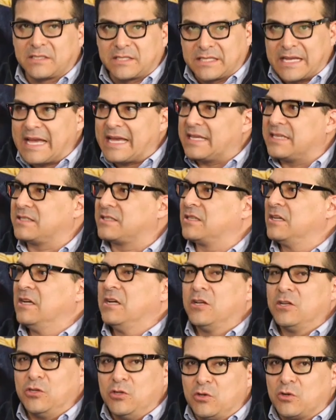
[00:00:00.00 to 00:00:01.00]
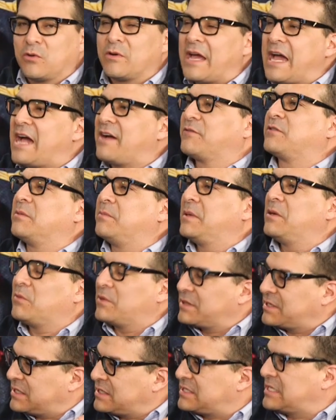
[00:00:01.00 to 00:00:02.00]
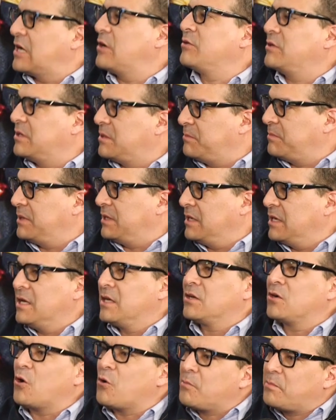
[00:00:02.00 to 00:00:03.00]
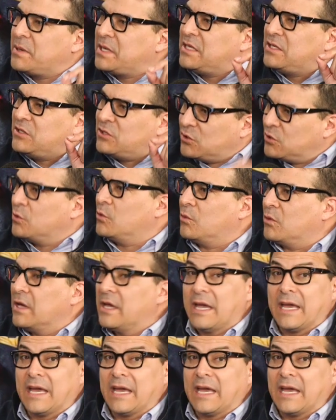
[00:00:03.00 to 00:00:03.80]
says, you don't have to be what they tell you to be. Go be you.